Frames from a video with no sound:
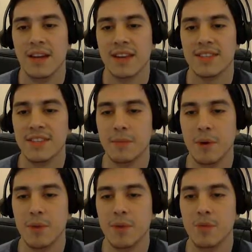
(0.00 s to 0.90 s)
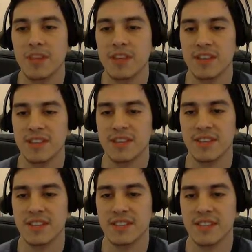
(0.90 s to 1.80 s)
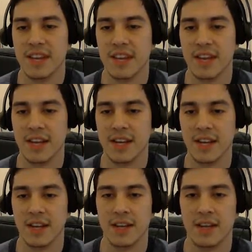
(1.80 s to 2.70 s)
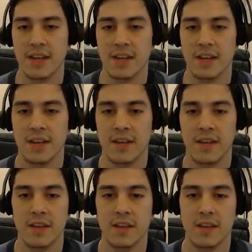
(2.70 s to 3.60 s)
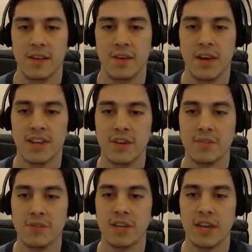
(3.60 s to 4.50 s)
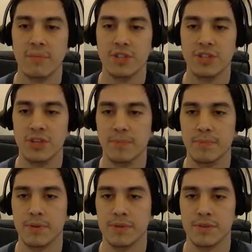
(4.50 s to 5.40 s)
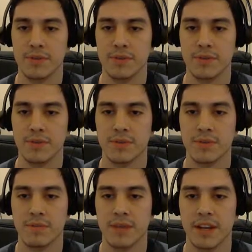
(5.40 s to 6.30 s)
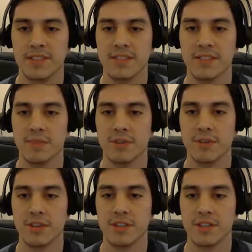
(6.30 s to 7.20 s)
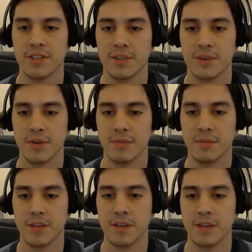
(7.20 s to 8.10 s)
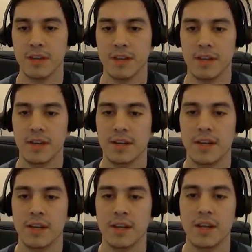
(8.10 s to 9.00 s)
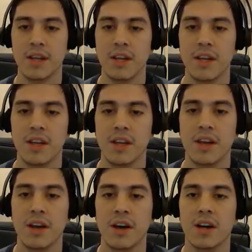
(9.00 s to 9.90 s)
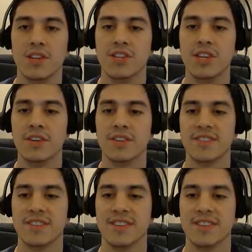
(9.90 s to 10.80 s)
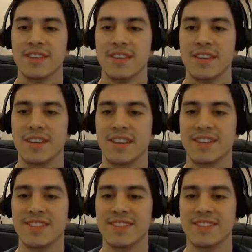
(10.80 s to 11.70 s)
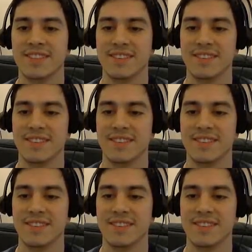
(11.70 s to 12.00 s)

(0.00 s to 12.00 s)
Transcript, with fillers: Like, see, the problem with this is that you know, I guess you have to time the jump, so... But I guess since I'm talking, this is a little complicated. Ah. Ah, cheaters! Yes!